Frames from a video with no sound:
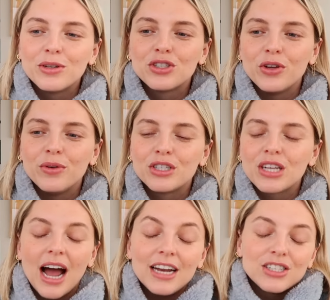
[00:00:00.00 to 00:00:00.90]
So
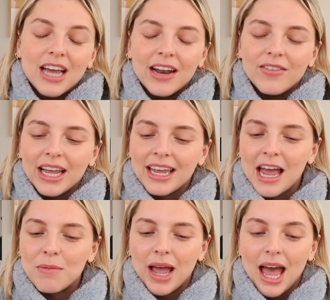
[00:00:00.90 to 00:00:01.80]
I just kind of like get
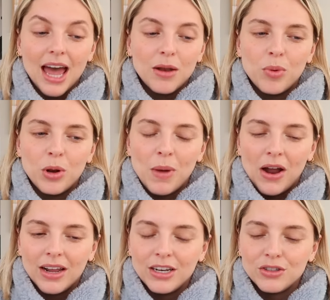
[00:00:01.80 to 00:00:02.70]
in my head a bit
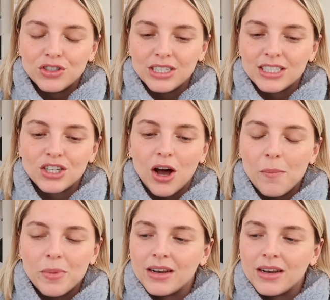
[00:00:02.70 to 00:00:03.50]
about it and usually stop.